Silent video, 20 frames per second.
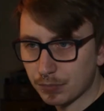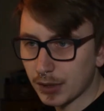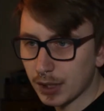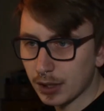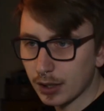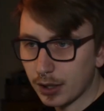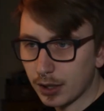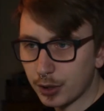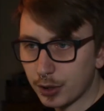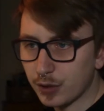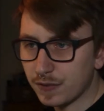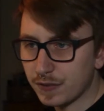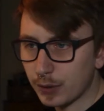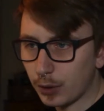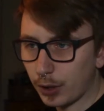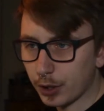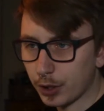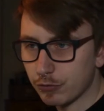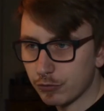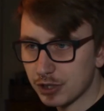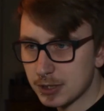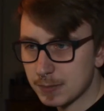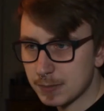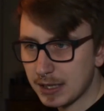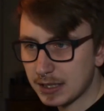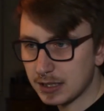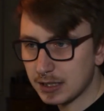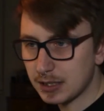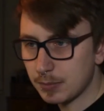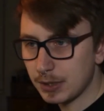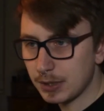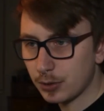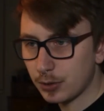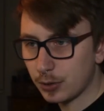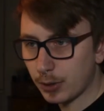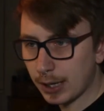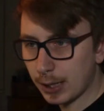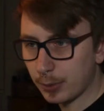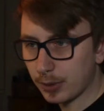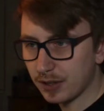I don't feel like you respected me or
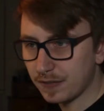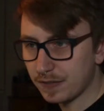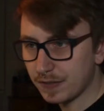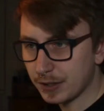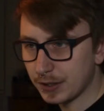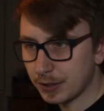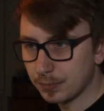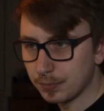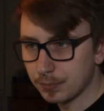how I feel.